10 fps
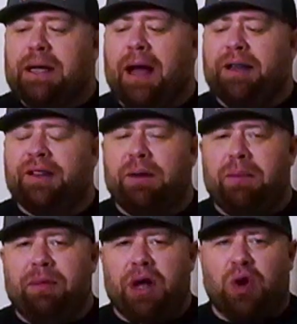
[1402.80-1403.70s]
I'd say
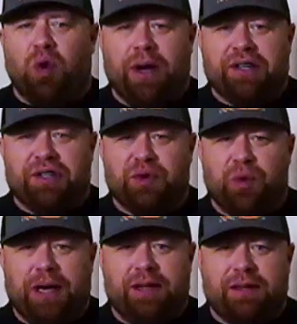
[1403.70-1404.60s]
maybe not quite as
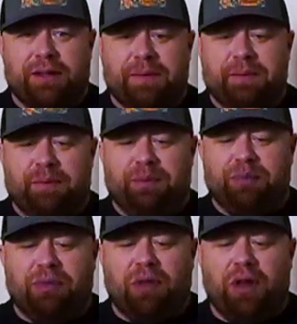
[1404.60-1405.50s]
sweet,
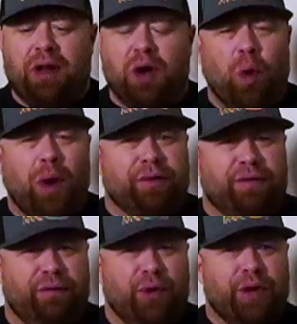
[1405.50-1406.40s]
not quite as
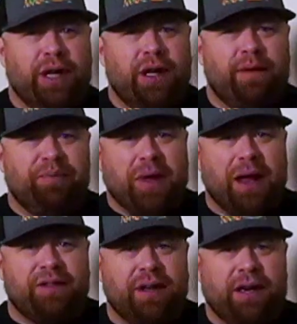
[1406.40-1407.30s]
fruity
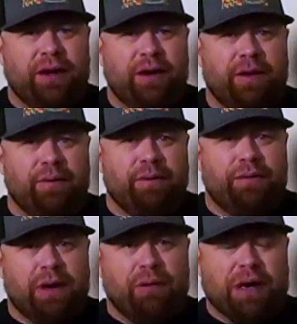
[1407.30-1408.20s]
as their
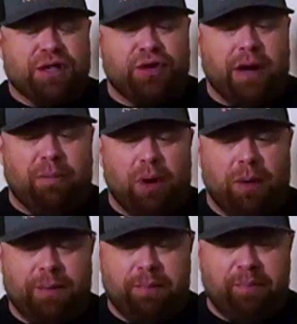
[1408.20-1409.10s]
Frey Ranch straight
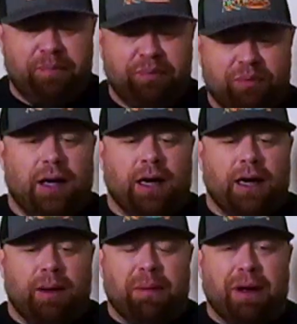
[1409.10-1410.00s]
bourbon,
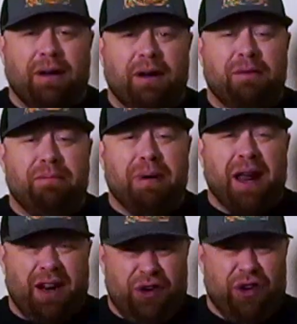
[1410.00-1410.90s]
but
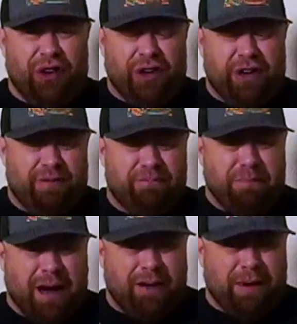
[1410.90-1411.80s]
very good,
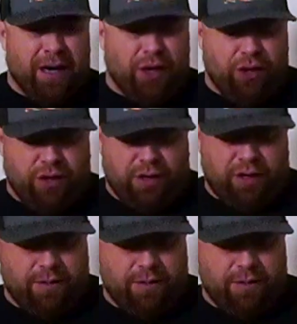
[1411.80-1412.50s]
very good.